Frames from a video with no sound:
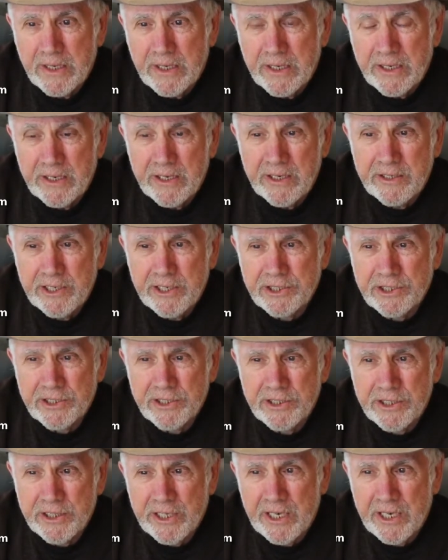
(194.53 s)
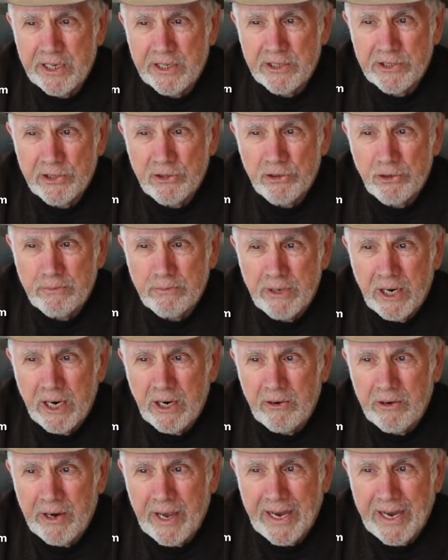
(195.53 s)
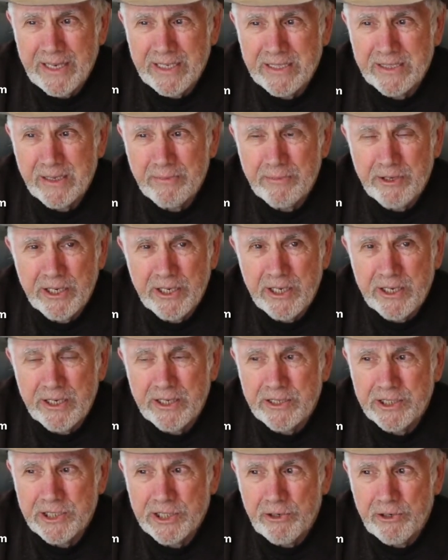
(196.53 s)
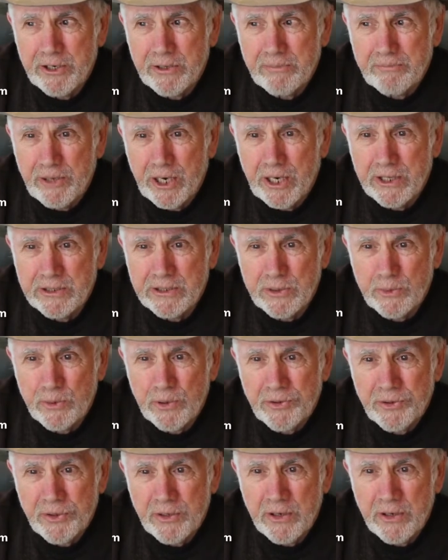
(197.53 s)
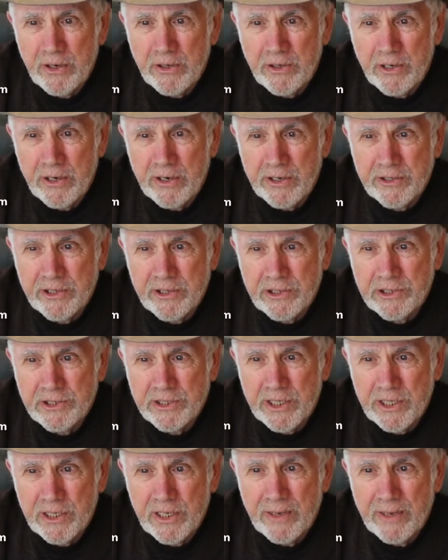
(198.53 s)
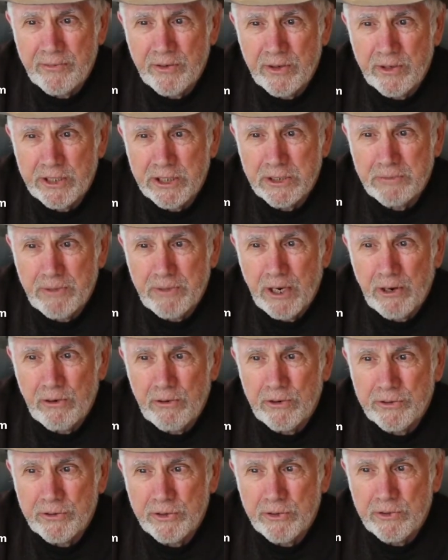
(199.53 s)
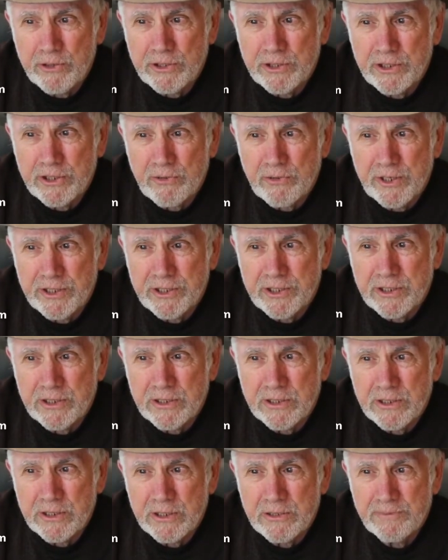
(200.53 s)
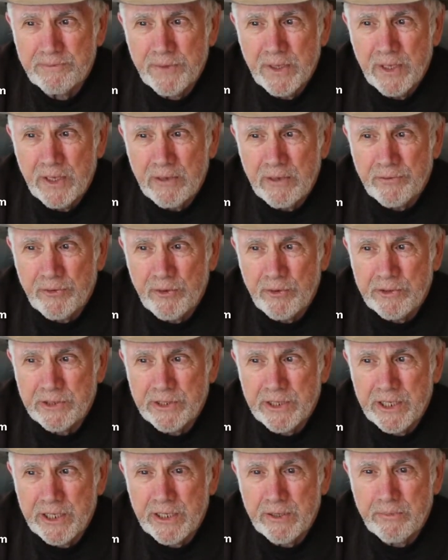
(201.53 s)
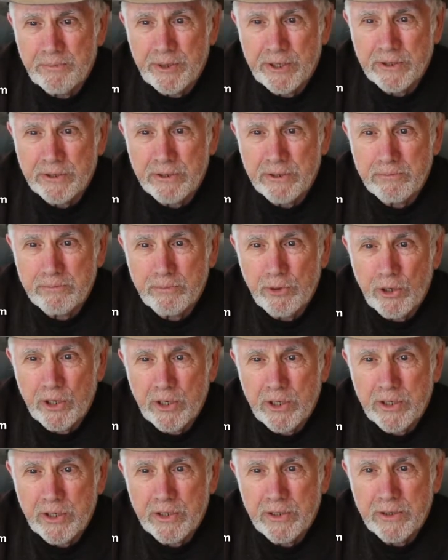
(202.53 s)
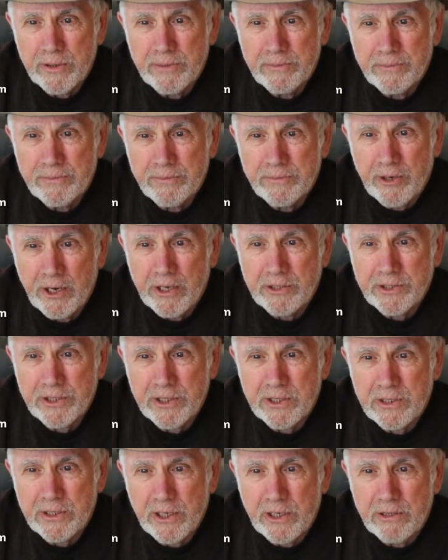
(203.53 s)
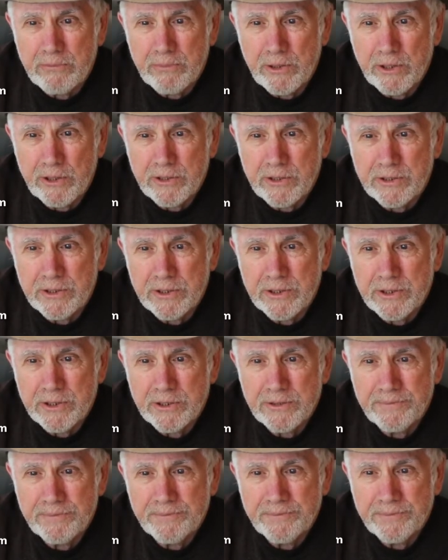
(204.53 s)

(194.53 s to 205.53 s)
In addition to getting to know Maurer academically, Sherry bonded with her on an artistic level as Maurer drew illustrations for his independent book, Project on Birds.